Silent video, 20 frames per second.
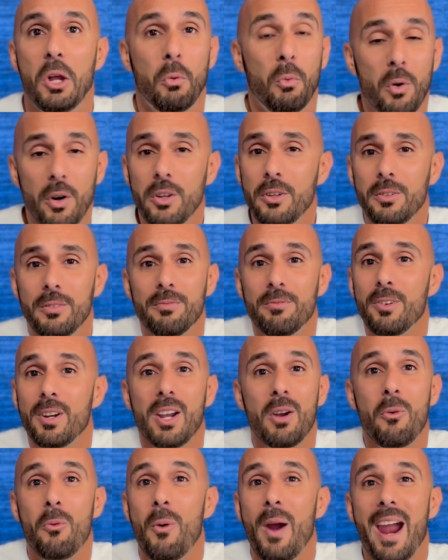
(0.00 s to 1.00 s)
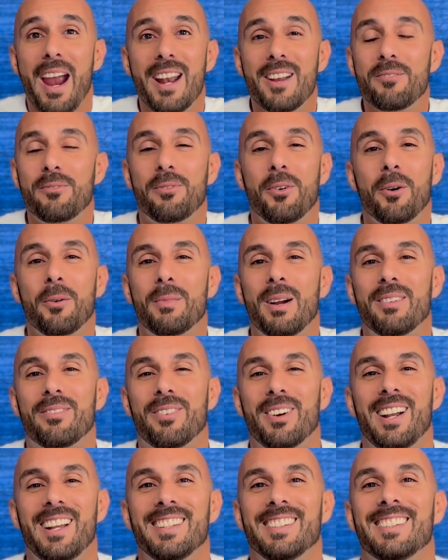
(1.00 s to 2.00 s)
what are you freaking waiting for, my
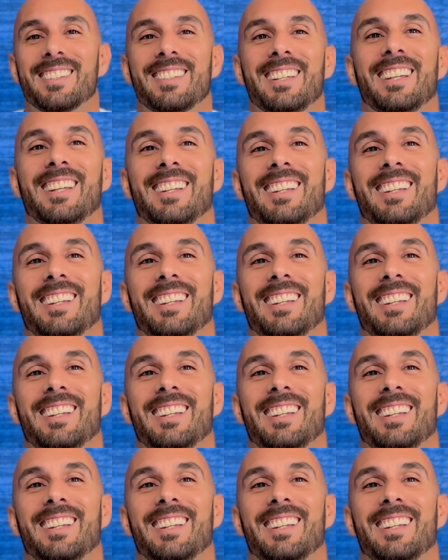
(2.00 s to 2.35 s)
friends?